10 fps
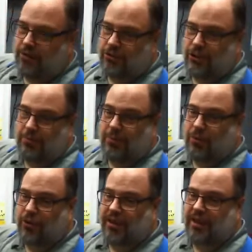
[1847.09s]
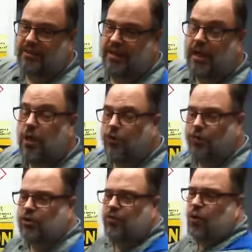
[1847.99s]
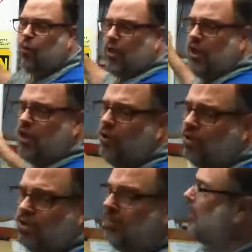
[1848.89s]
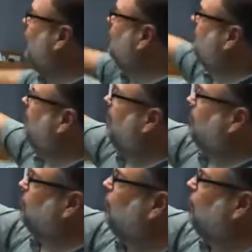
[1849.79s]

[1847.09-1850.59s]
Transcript: Should be pretty easy. First of all, what do you notice about all these labels?